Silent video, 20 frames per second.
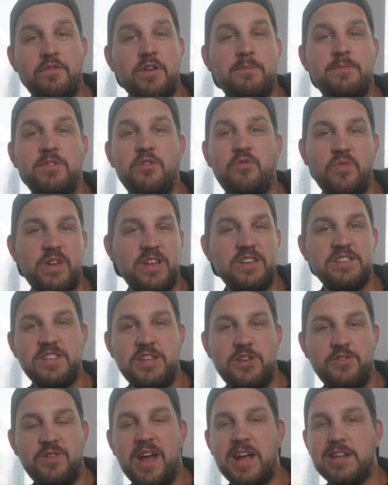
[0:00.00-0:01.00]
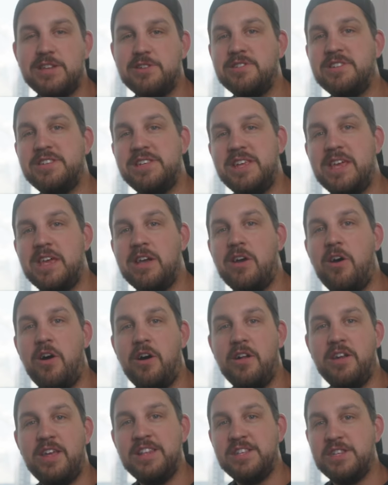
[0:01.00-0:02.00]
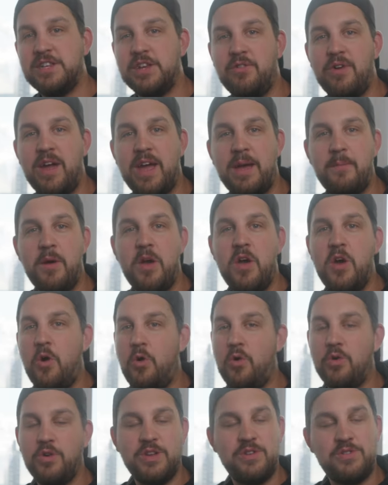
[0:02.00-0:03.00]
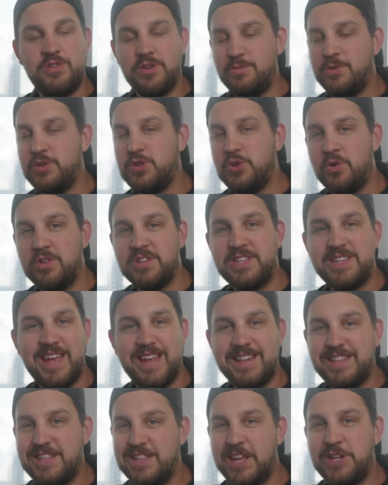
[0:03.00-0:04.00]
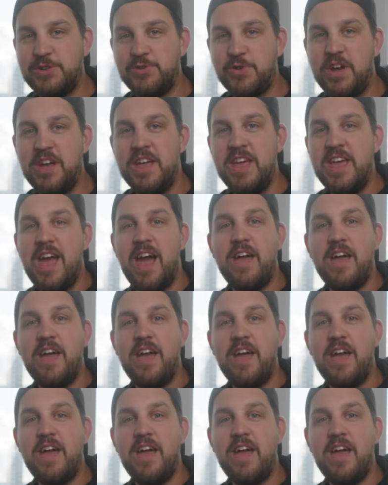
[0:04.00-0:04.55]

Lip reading: from the reels that you guys are seeing on Instagram or YouTube Shorts, etc.,